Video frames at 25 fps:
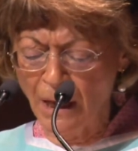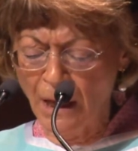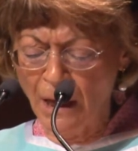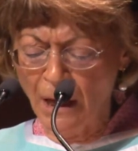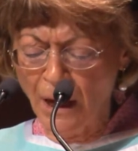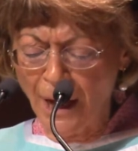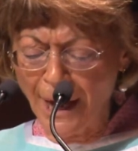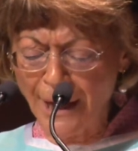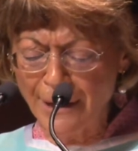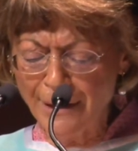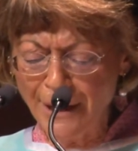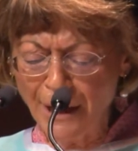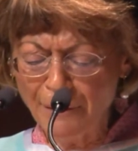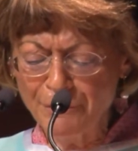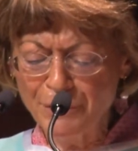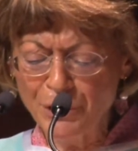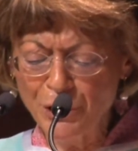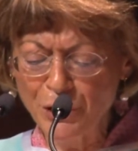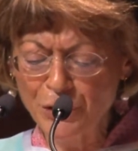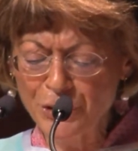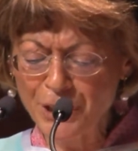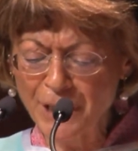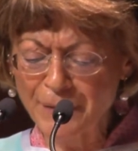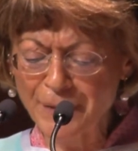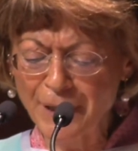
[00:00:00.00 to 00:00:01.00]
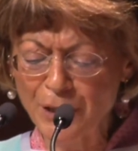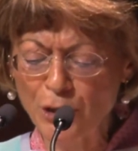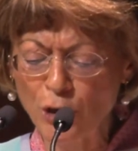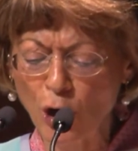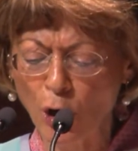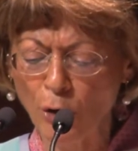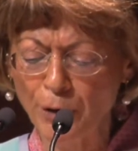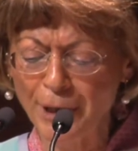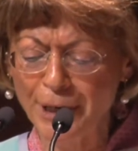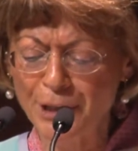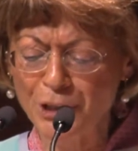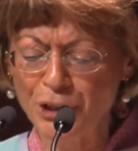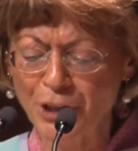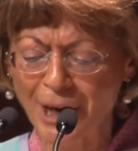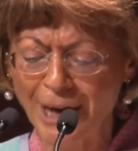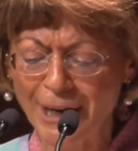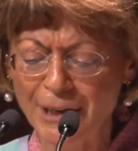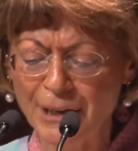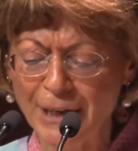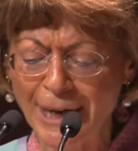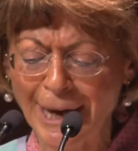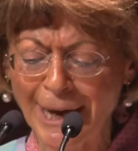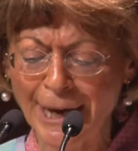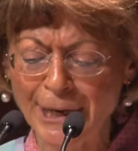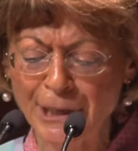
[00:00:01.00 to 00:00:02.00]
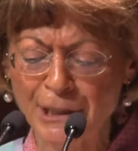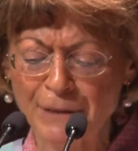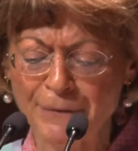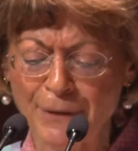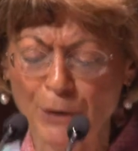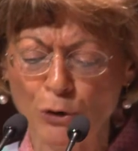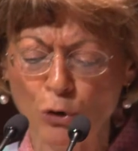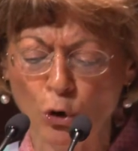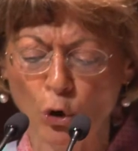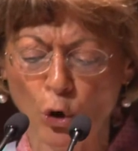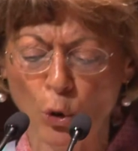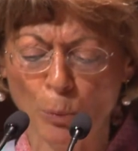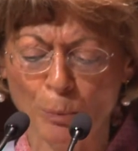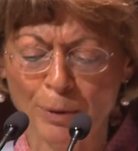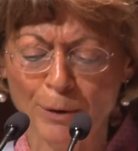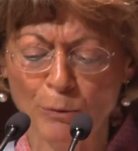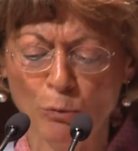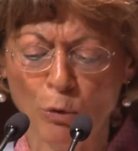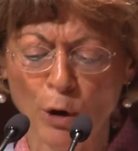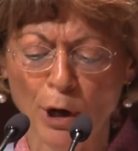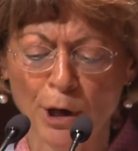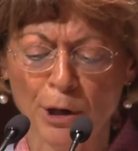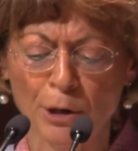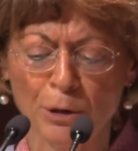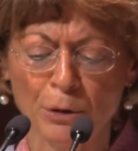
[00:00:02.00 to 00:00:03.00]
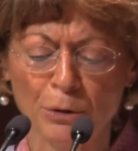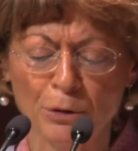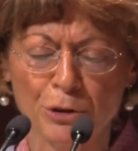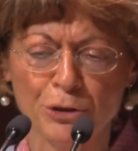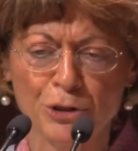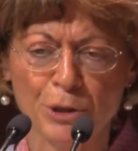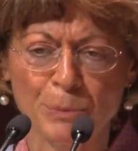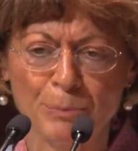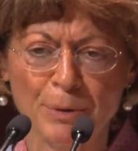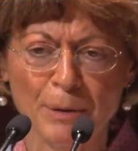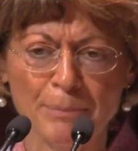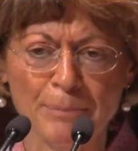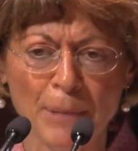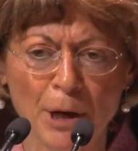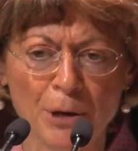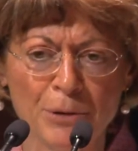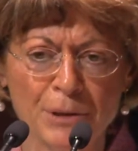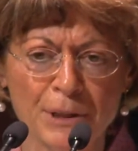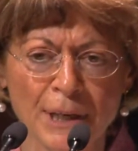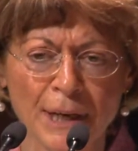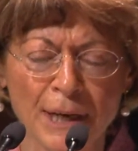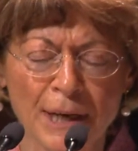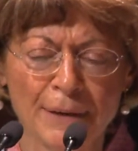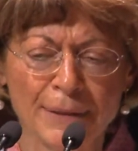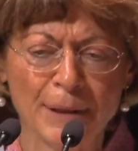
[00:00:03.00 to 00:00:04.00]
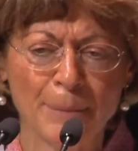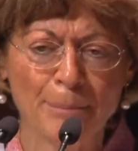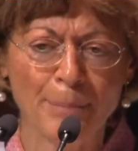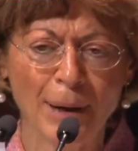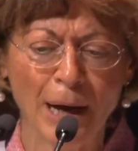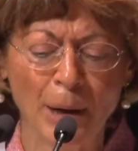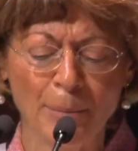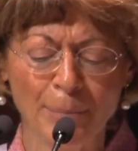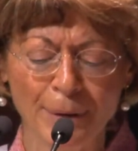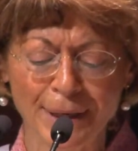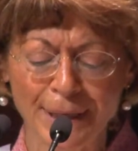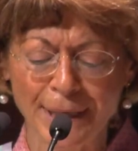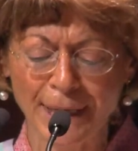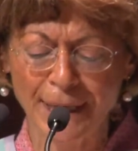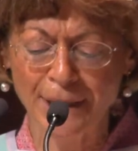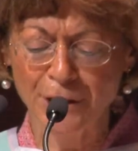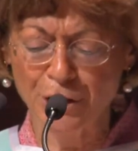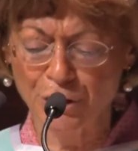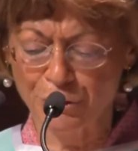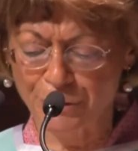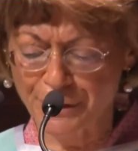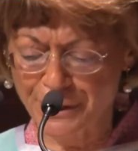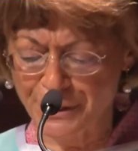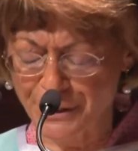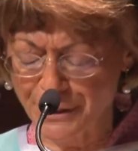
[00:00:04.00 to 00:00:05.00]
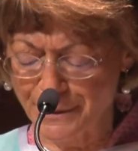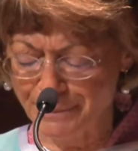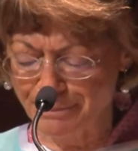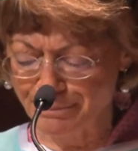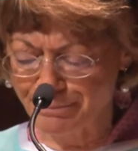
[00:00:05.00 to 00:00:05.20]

I loved using the knowledge I'd gained in the corporate world to promote the public interest.